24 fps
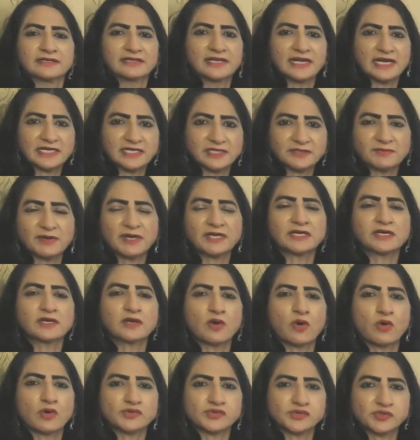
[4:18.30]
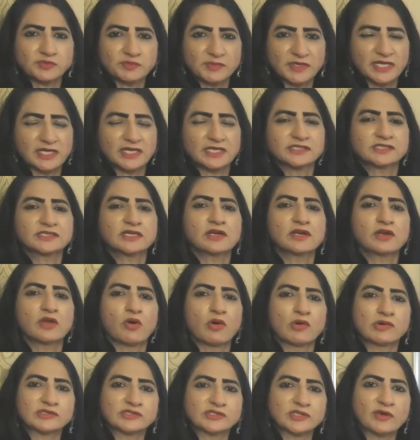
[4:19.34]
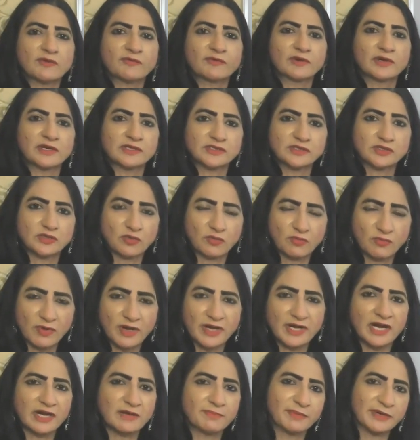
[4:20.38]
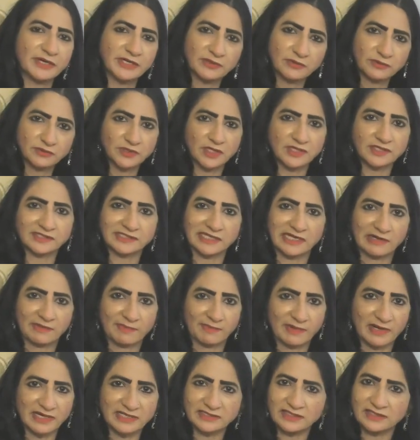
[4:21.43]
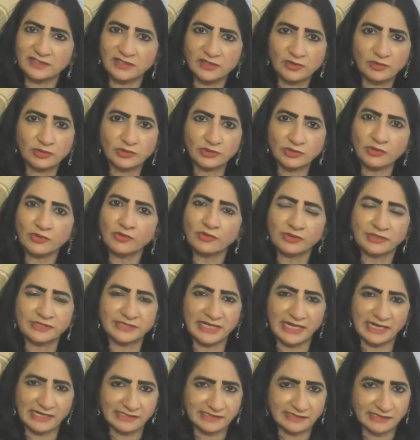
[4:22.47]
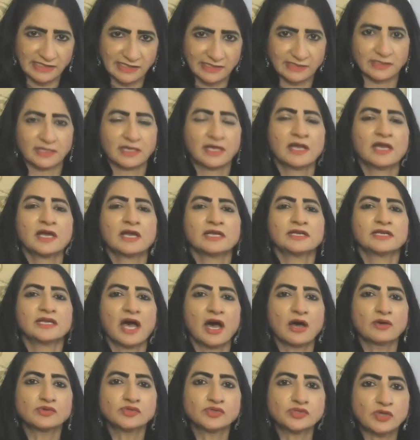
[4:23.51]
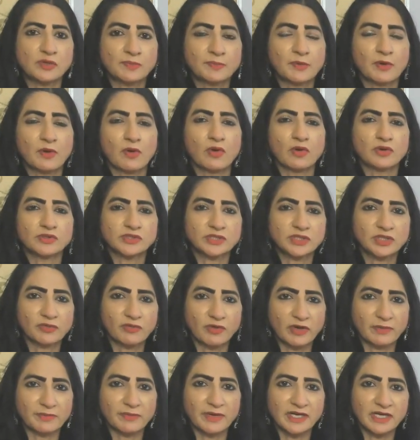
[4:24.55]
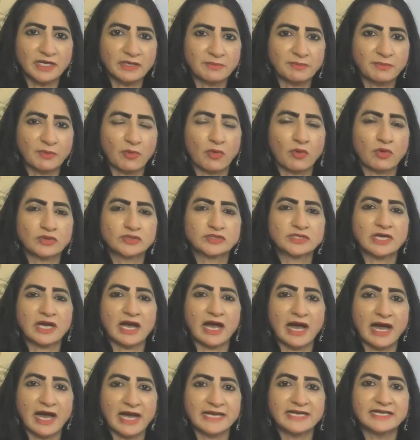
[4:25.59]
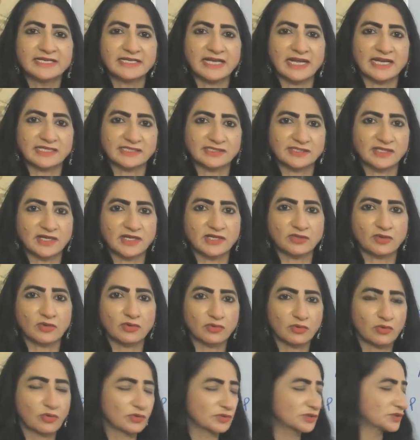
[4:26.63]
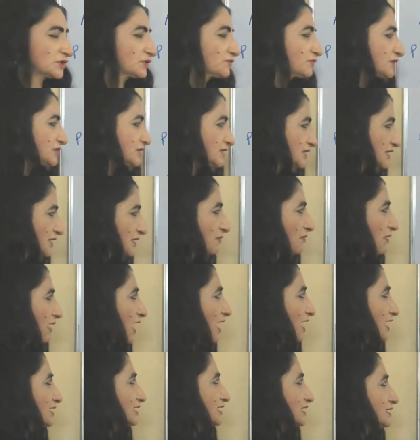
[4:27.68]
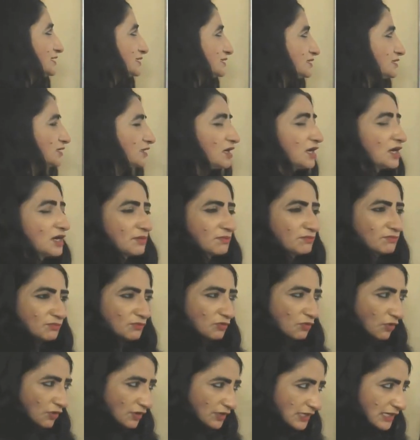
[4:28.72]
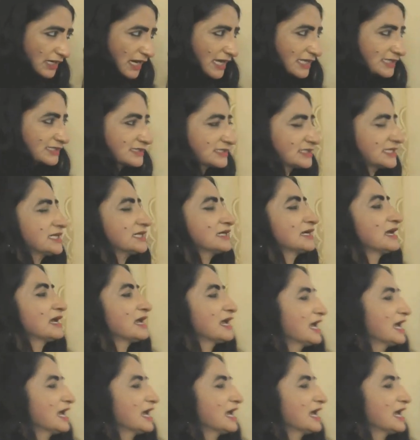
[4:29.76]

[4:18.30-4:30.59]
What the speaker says: Deadweight loss means loss of consumer and producer surplus due to taxes. Now suppose government impose high tax rate on goods which demand is more elastic